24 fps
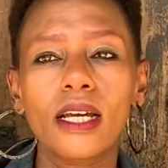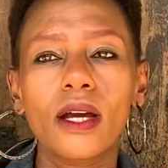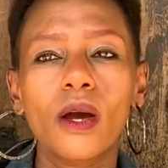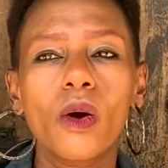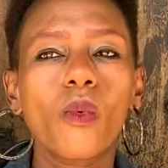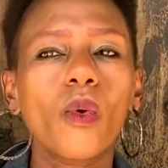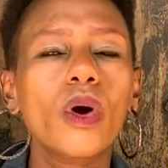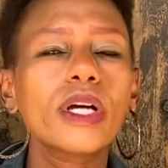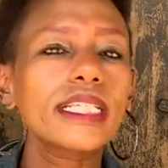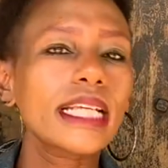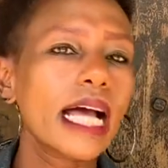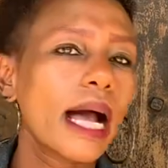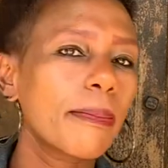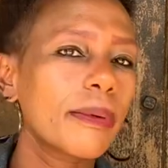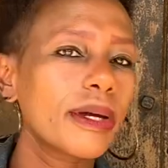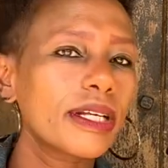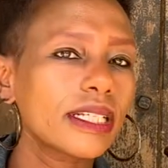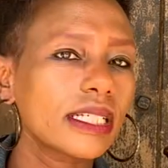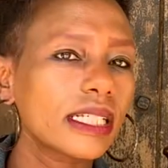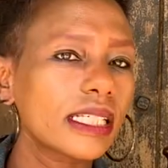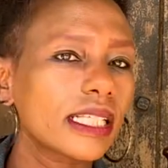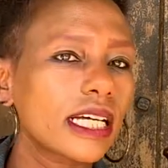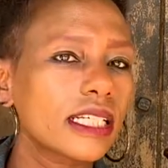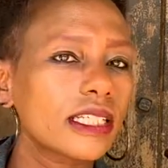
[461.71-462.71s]
what happened
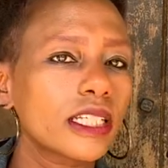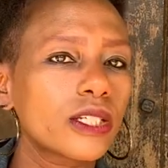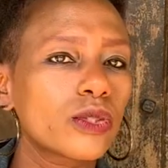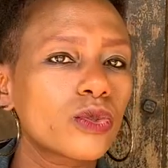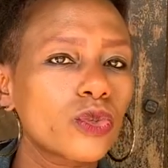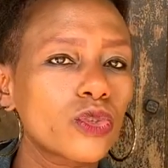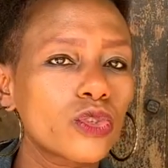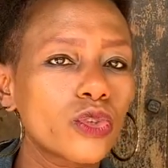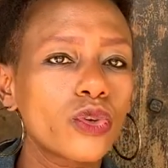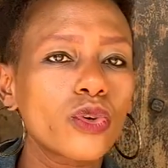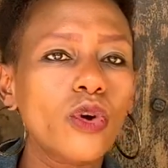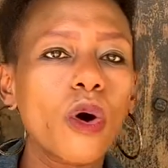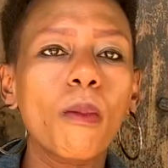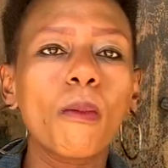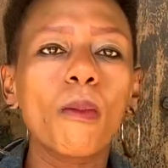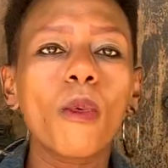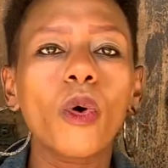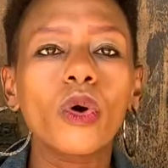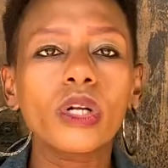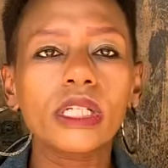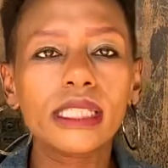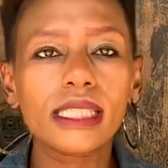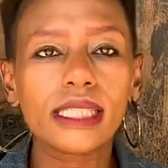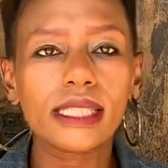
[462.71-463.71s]
is that it would grow
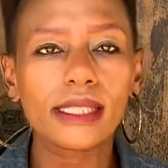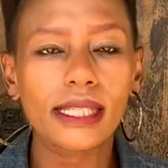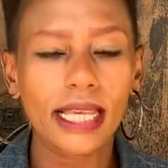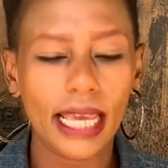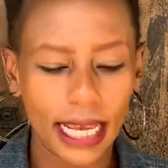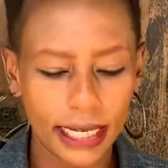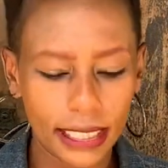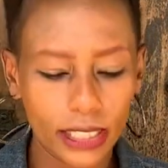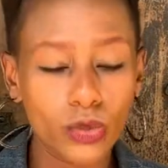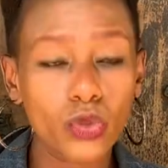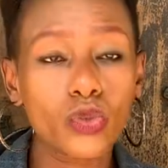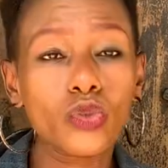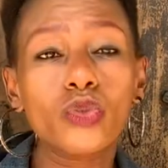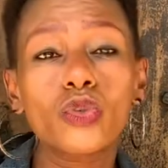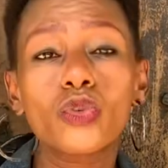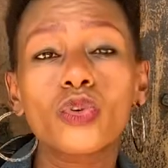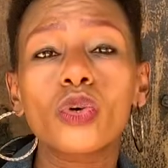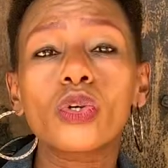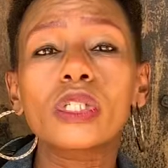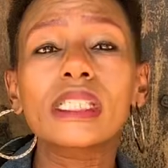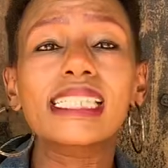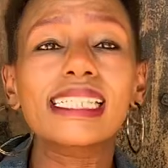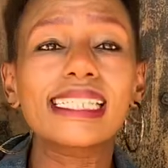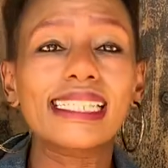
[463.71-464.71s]
molds and it would grow
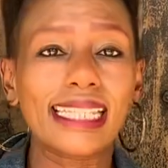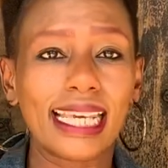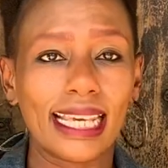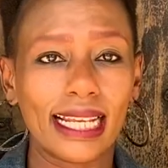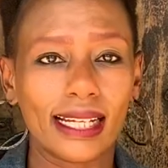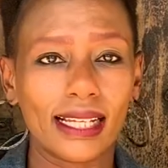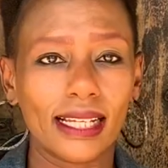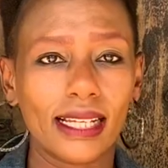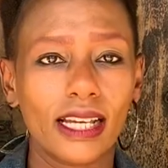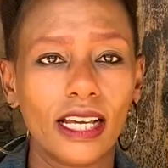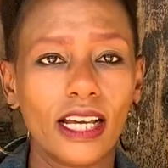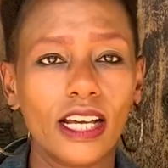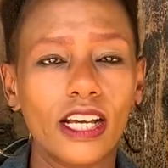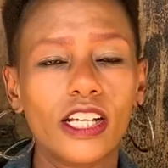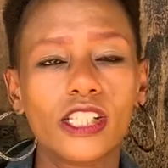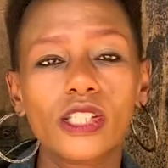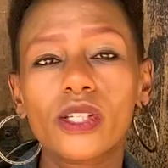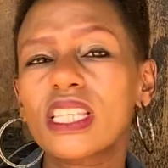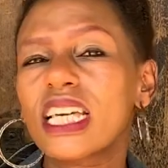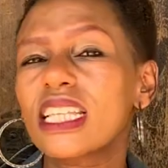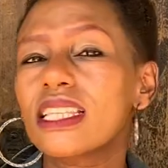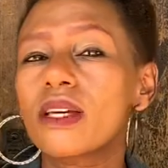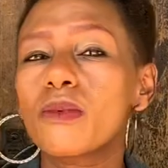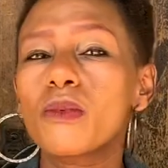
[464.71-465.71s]
stale so
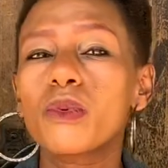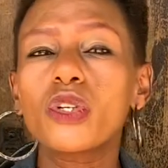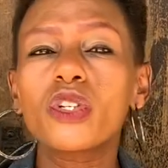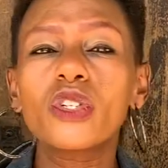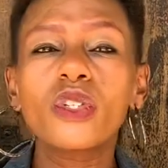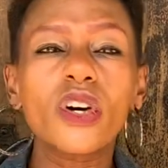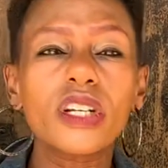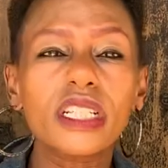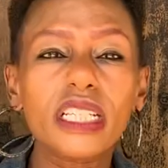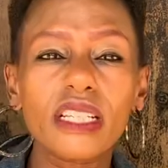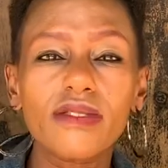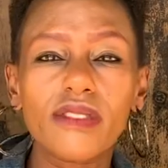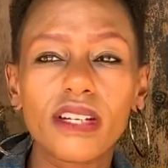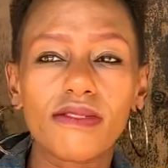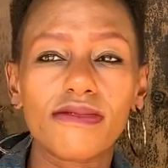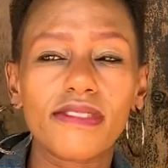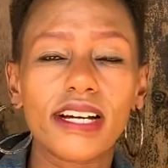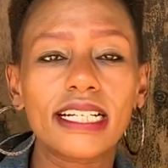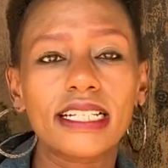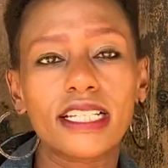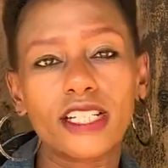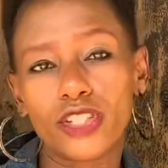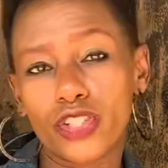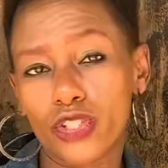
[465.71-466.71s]
that they would not even
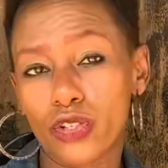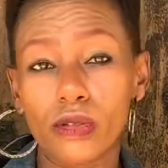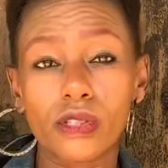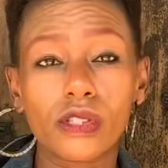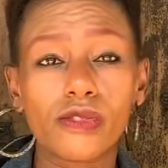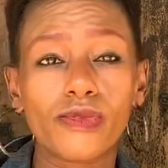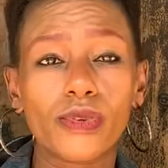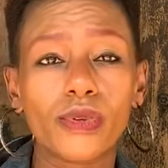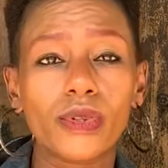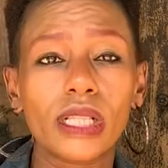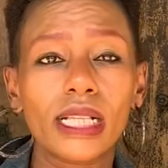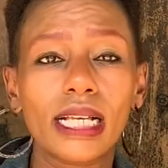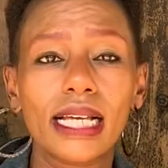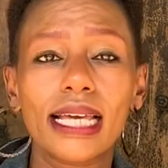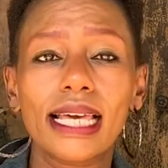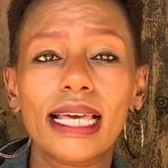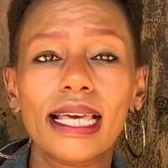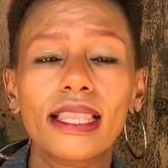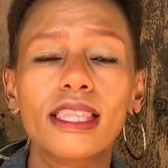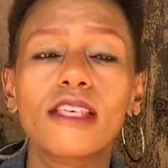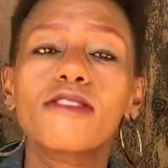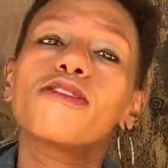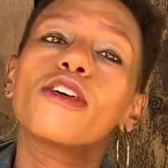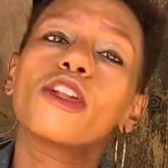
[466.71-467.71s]
find it useful
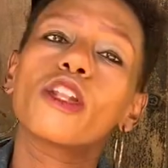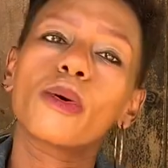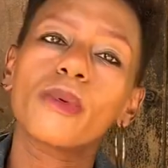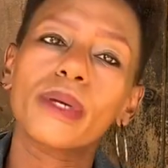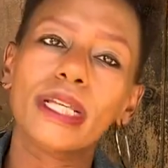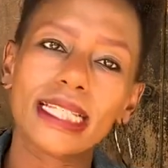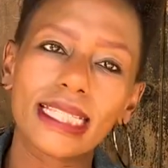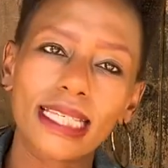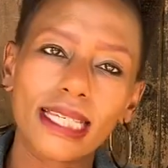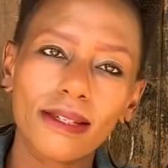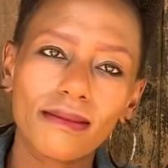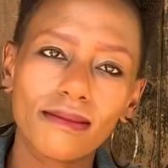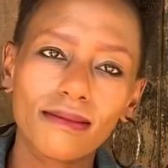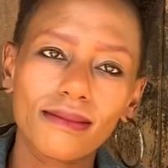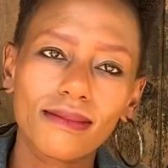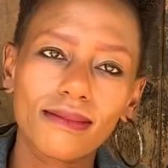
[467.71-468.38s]
the following day.